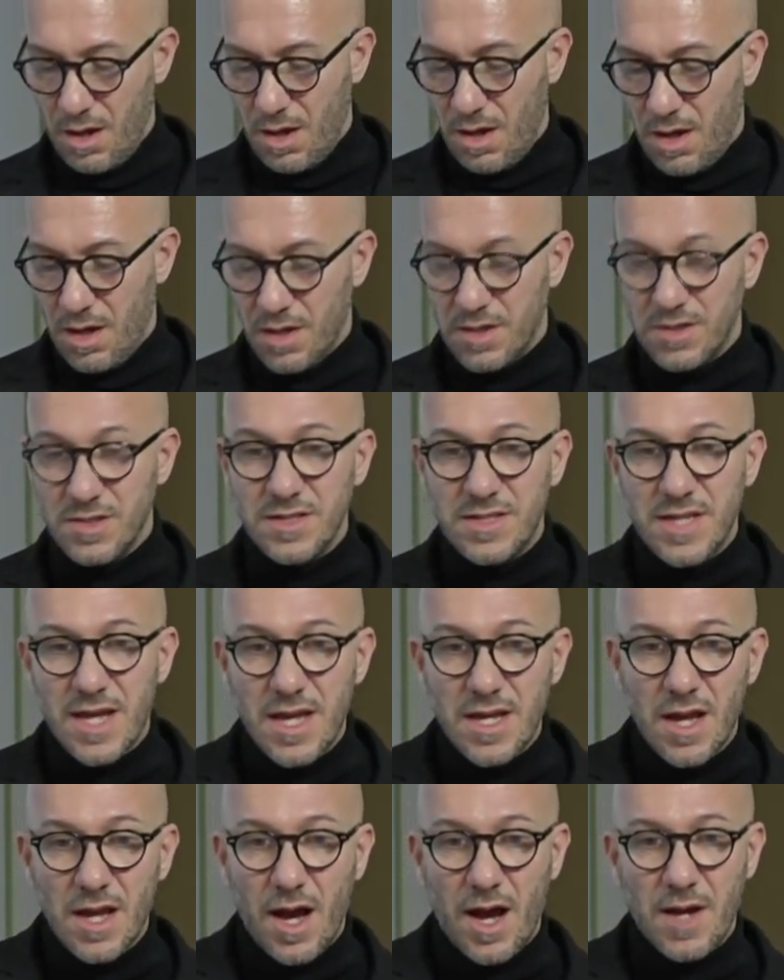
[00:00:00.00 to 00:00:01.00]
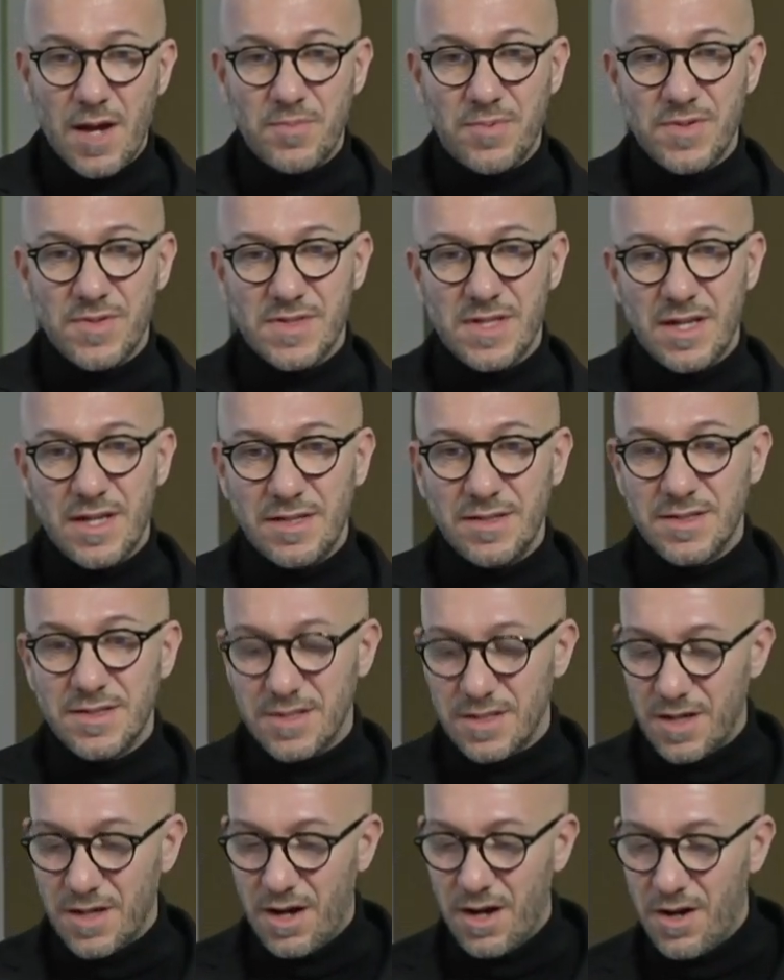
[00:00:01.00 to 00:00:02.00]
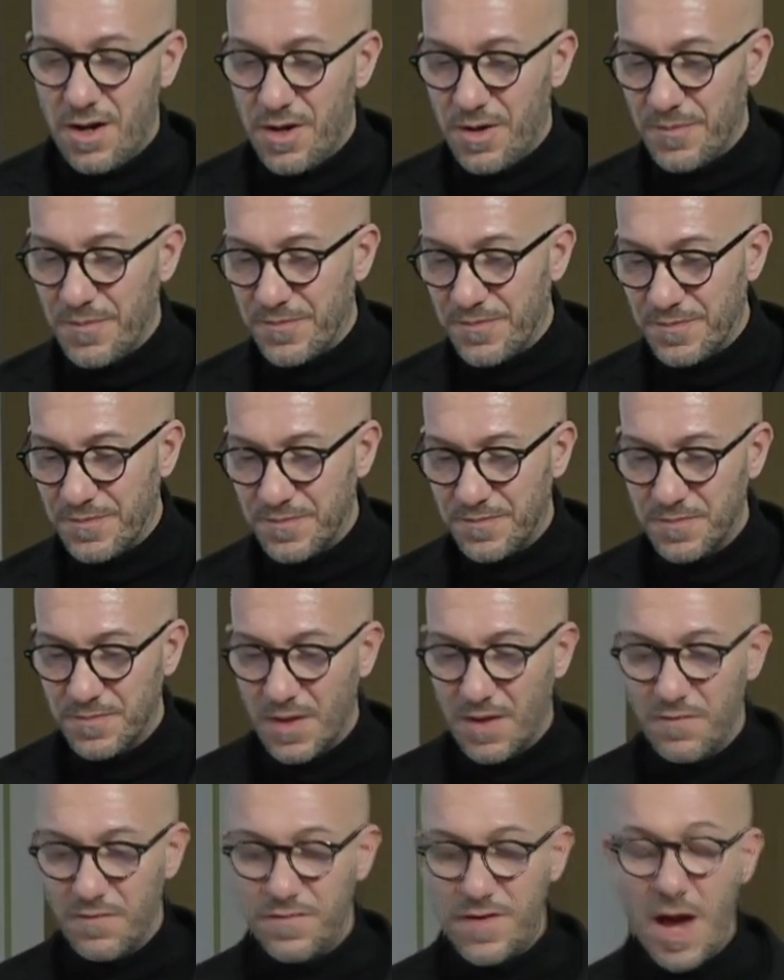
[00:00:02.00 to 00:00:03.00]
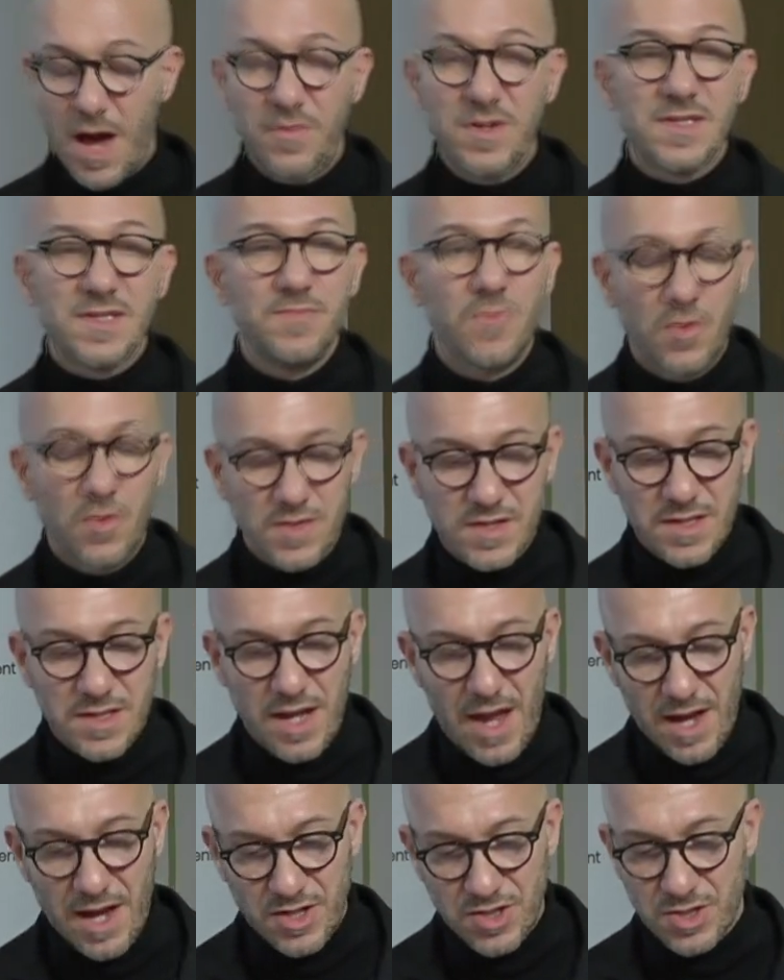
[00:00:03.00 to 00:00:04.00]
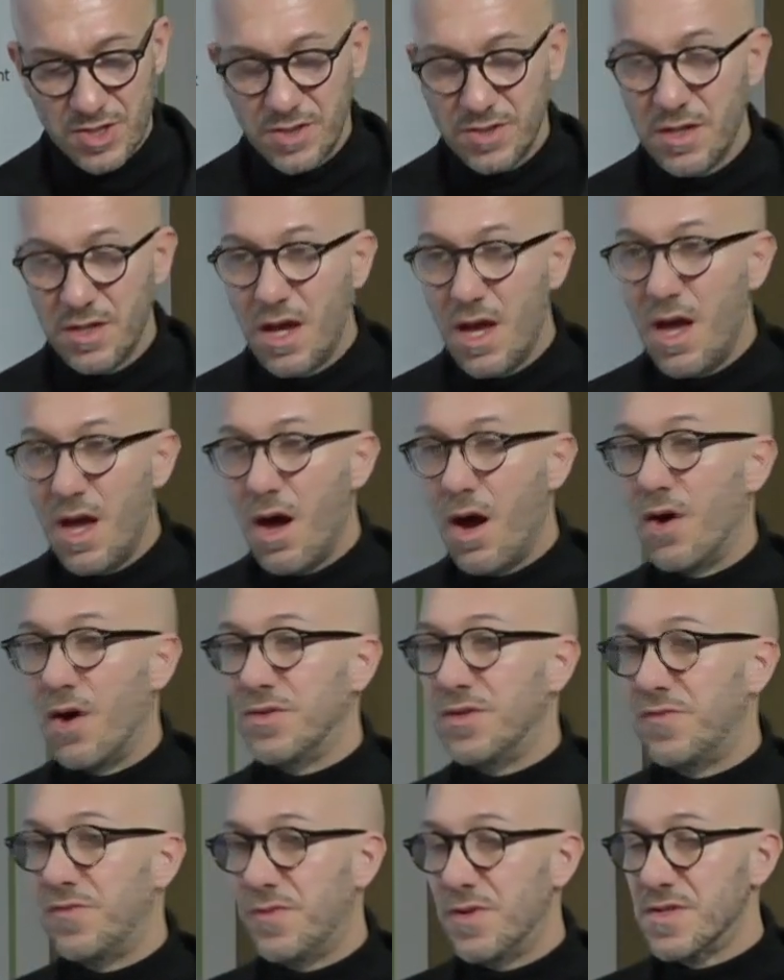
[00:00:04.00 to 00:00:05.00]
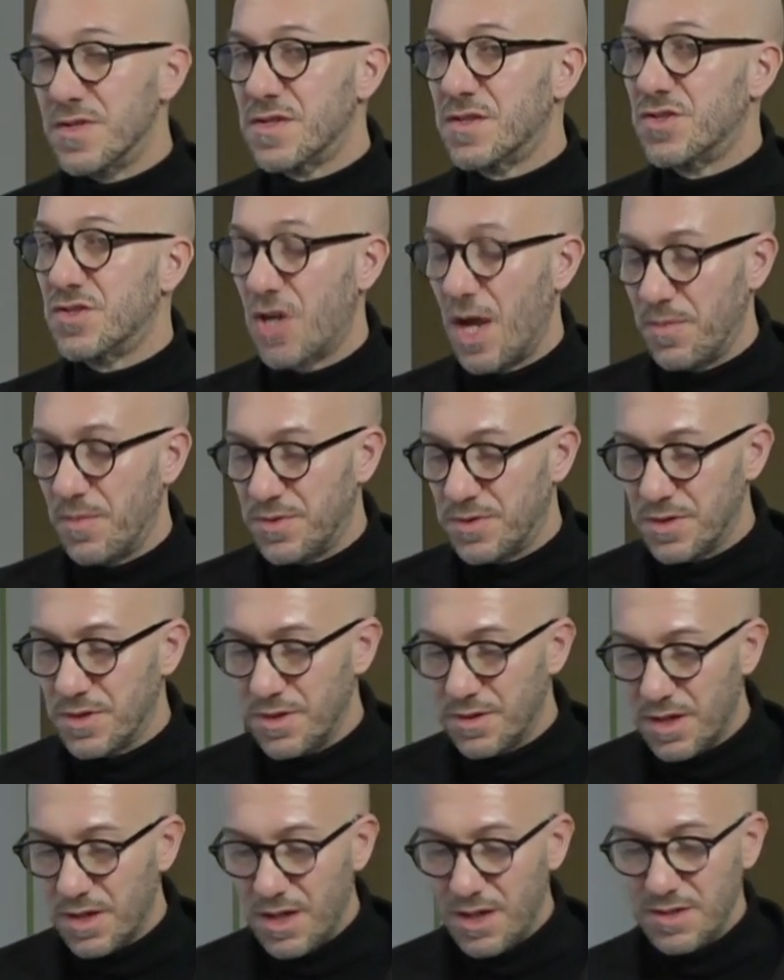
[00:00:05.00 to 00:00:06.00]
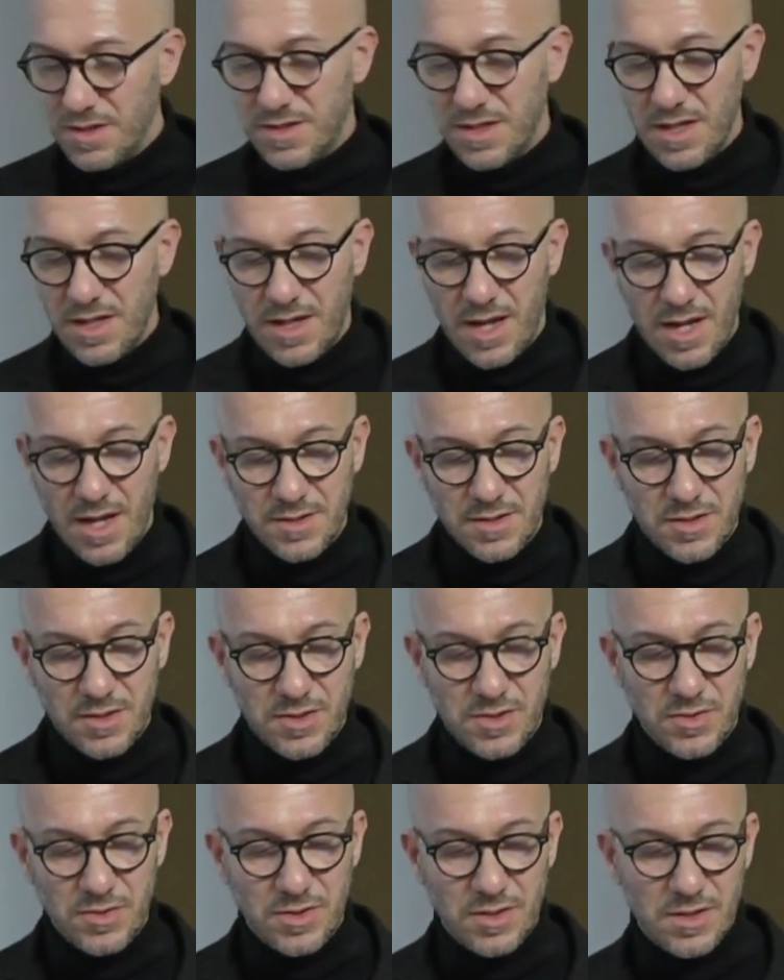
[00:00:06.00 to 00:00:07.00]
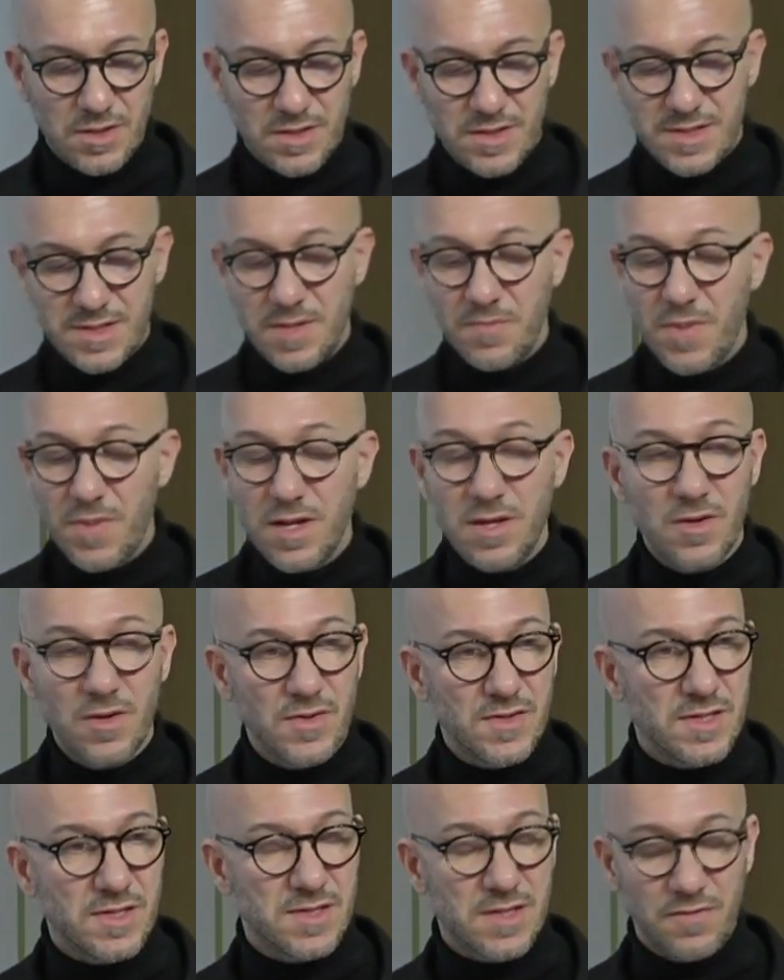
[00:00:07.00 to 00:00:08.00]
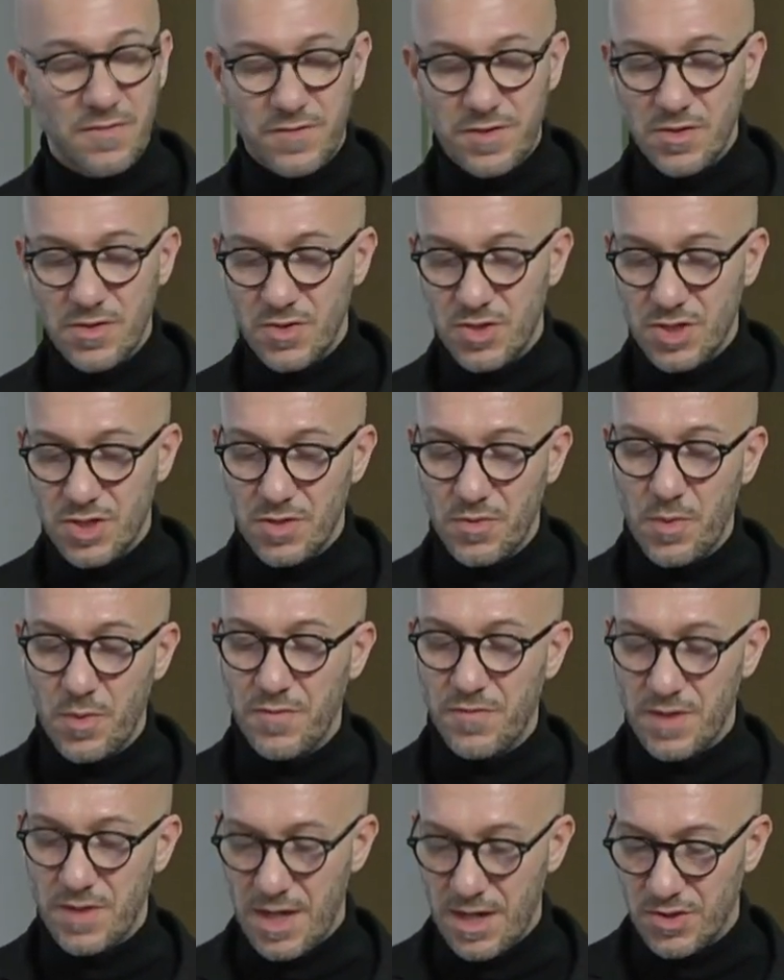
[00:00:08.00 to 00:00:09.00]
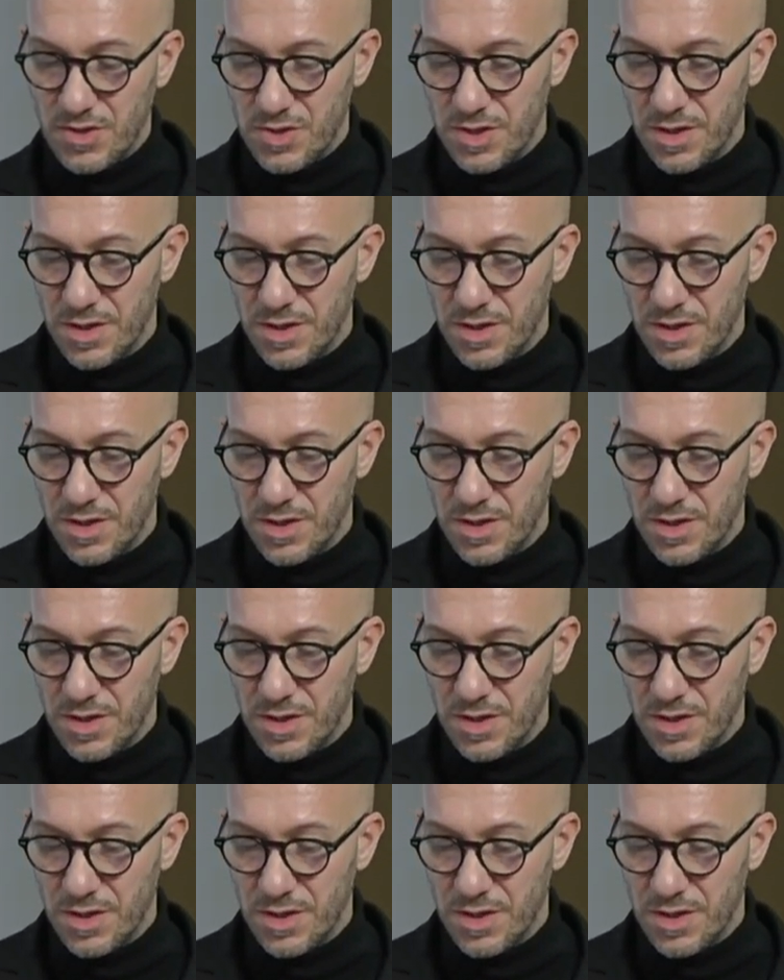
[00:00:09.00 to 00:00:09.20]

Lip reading: Today, I present a very small selection of the first chapter dedicated to the symbiosis and fusion with nature,